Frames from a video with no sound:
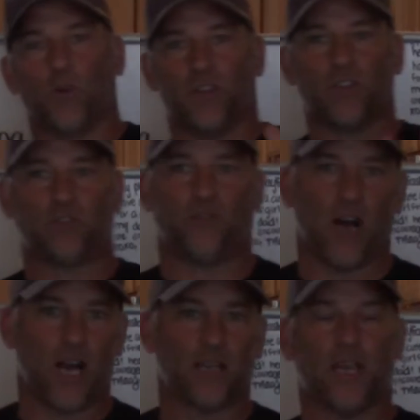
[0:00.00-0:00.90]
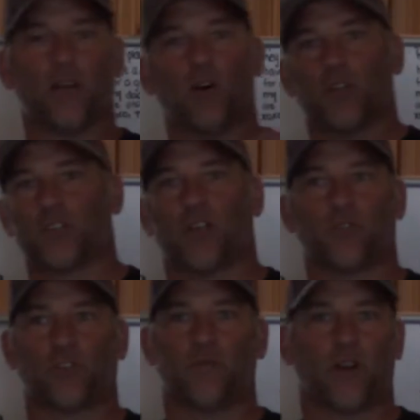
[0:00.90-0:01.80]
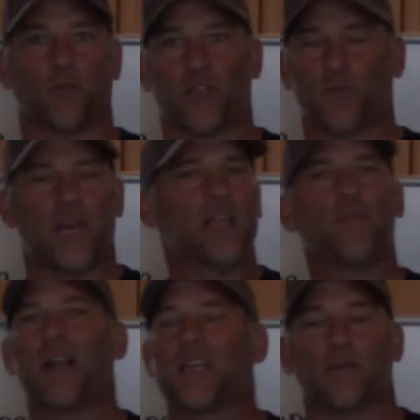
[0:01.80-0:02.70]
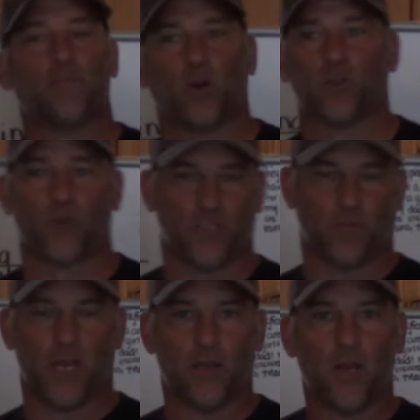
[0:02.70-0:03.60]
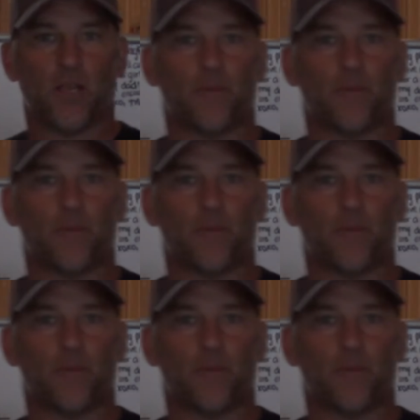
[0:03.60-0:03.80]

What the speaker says: with this font and all this other stuff on a resume, anybody can build a resume.